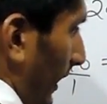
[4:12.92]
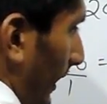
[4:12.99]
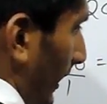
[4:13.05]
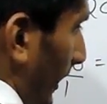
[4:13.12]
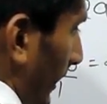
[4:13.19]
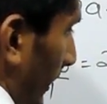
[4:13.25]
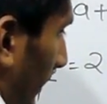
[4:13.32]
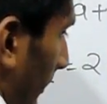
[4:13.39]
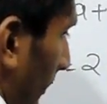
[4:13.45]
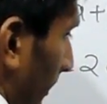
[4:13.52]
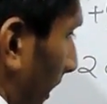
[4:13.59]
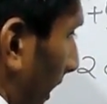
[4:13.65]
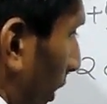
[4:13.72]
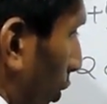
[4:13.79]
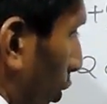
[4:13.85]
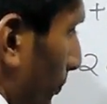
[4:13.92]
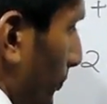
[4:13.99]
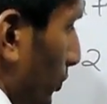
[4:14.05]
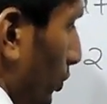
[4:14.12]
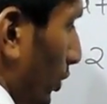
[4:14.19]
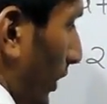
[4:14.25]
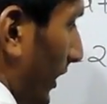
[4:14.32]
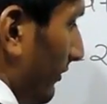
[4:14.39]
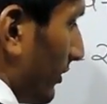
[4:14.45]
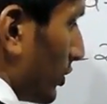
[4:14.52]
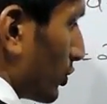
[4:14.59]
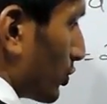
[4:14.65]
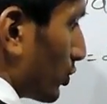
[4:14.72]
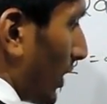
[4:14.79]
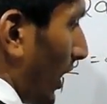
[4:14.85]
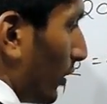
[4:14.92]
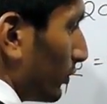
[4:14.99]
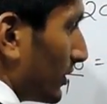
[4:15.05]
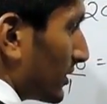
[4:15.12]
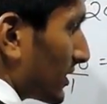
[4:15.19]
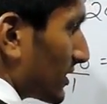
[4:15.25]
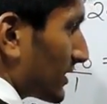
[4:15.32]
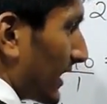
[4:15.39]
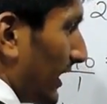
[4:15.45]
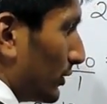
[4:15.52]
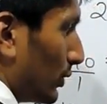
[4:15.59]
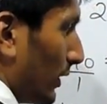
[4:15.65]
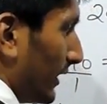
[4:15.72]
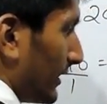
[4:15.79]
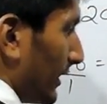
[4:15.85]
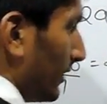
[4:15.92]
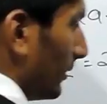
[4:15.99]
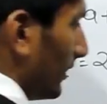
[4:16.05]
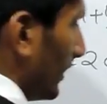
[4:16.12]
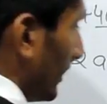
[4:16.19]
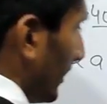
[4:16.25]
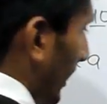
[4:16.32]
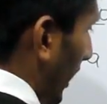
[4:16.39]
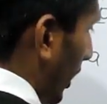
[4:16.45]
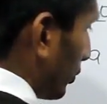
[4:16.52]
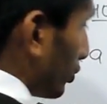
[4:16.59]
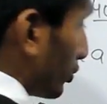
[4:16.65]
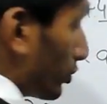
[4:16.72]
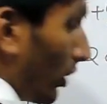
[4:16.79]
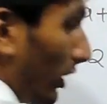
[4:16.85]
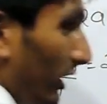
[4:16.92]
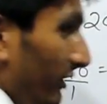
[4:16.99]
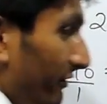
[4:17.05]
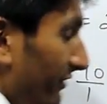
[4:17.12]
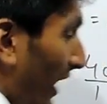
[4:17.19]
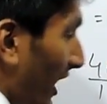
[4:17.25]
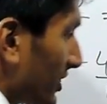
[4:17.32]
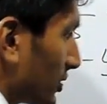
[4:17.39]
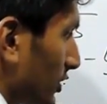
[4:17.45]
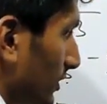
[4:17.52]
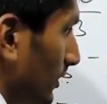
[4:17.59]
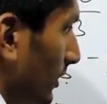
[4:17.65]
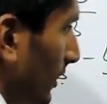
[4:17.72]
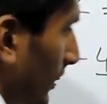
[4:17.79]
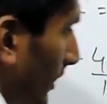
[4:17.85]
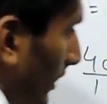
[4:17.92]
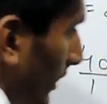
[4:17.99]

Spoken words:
I hope you have understood how this is calculated, how to solve a fraction.